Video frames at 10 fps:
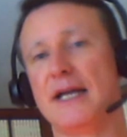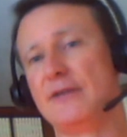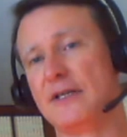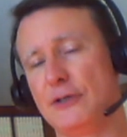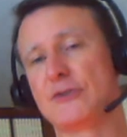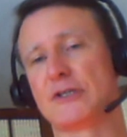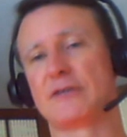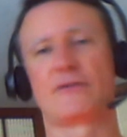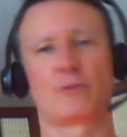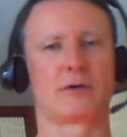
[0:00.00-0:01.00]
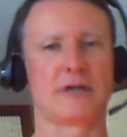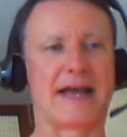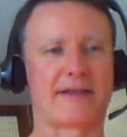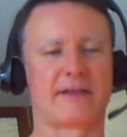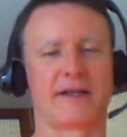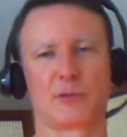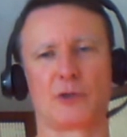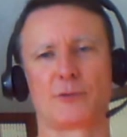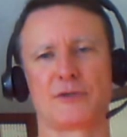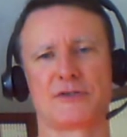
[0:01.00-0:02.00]
then use it for athletic
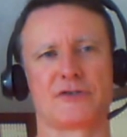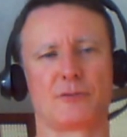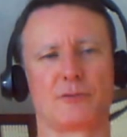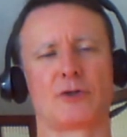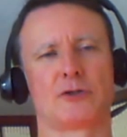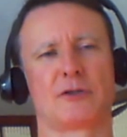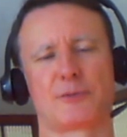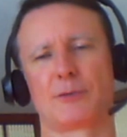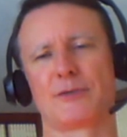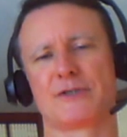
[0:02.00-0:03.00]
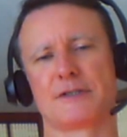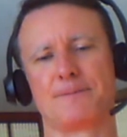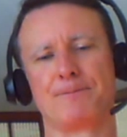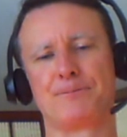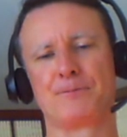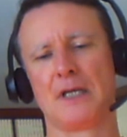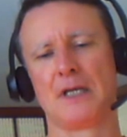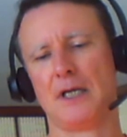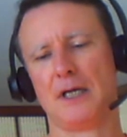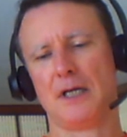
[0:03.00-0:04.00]
purposes or martial arts purposes.
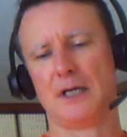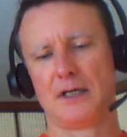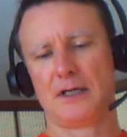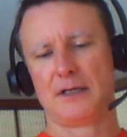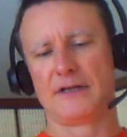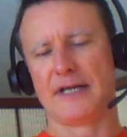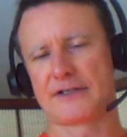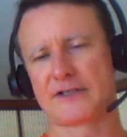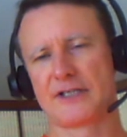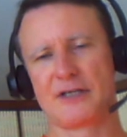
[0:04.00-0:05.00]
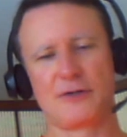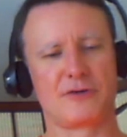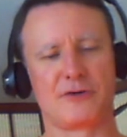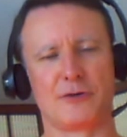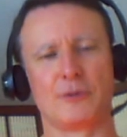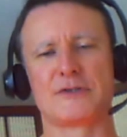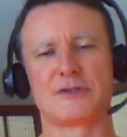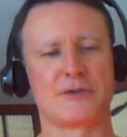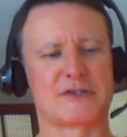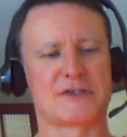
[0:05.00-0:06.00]
The next thing you can do is
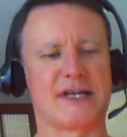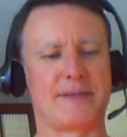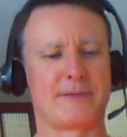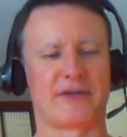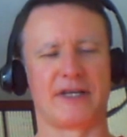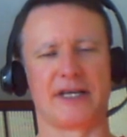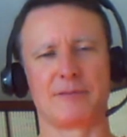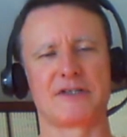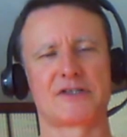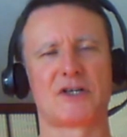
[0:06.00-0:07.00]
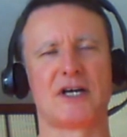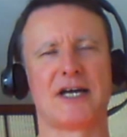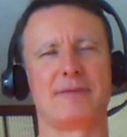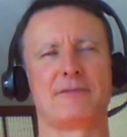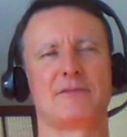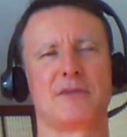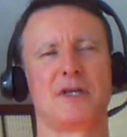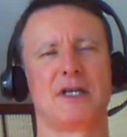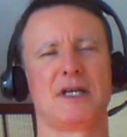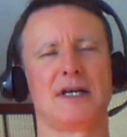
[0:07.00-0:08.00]
do the same thing, but this time
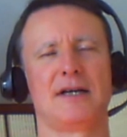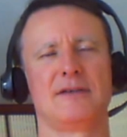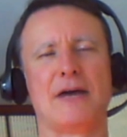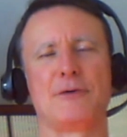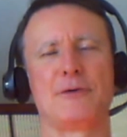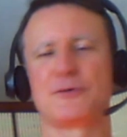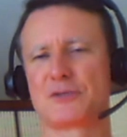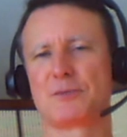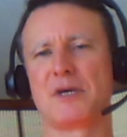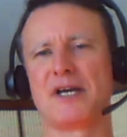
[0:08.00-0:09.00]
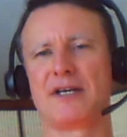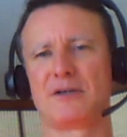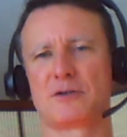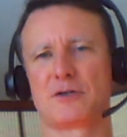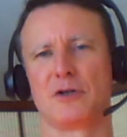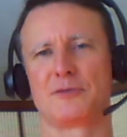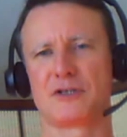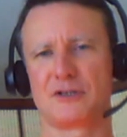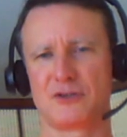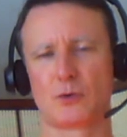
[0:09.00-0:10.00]
allow your spinal column to
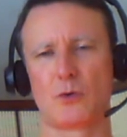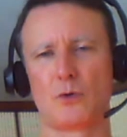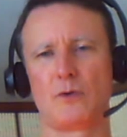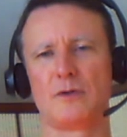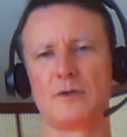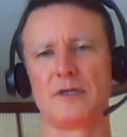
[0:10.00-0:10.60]
control